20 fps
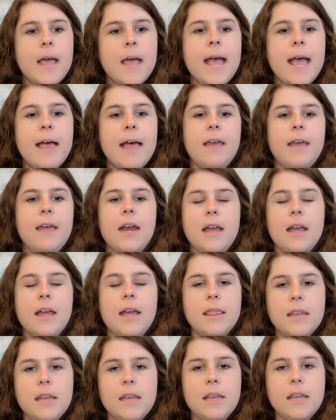Then
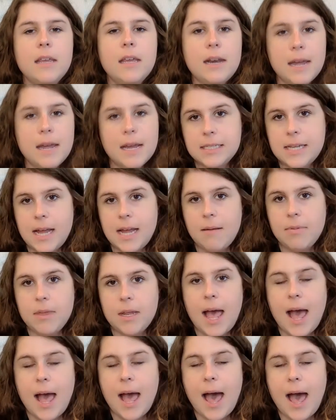the next tab that I
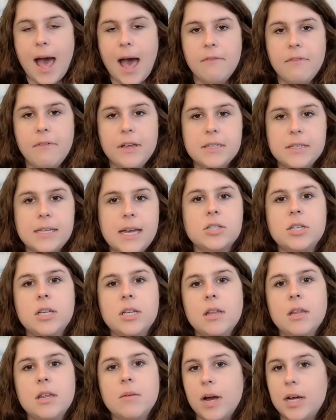have is actually
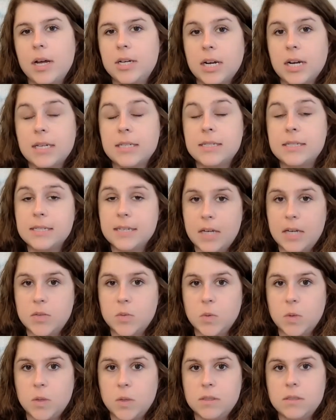the project
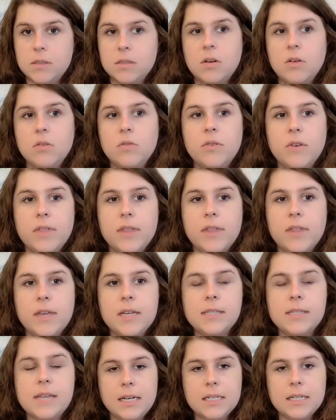schedule. So for this,
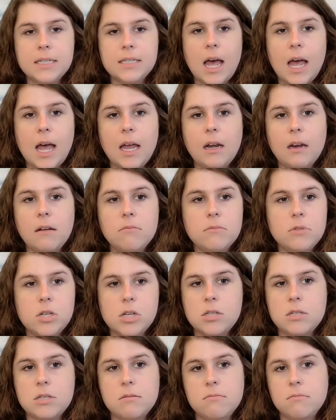I design
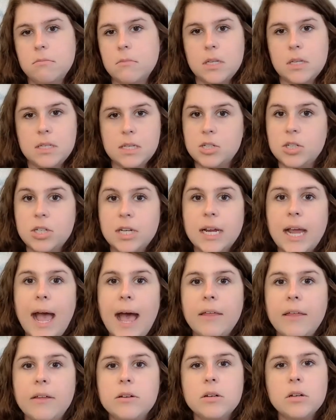just essentially a
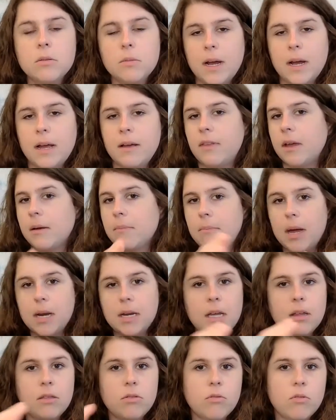calendar where I have like
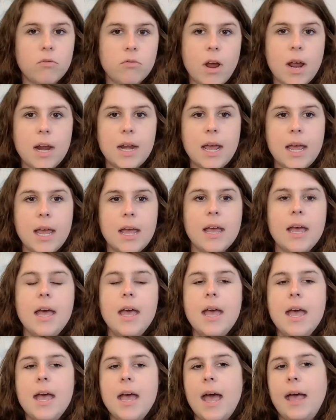Monday through Friday,
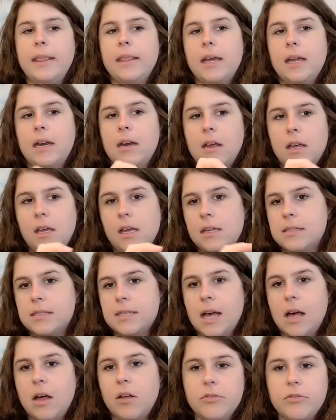and then a
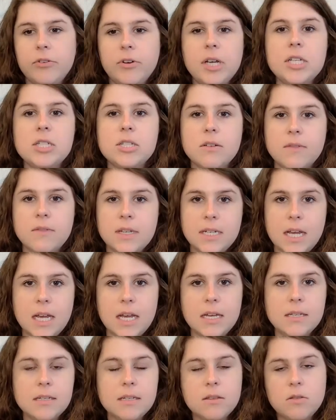cell for each of the
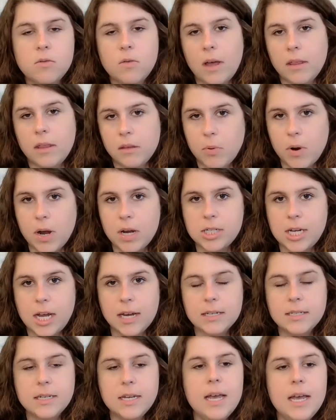days throughout the
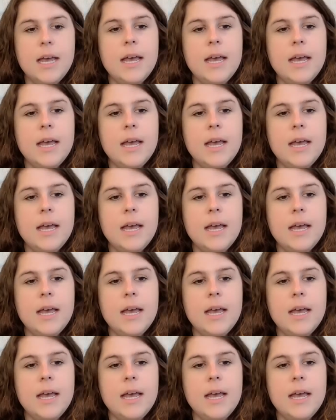project.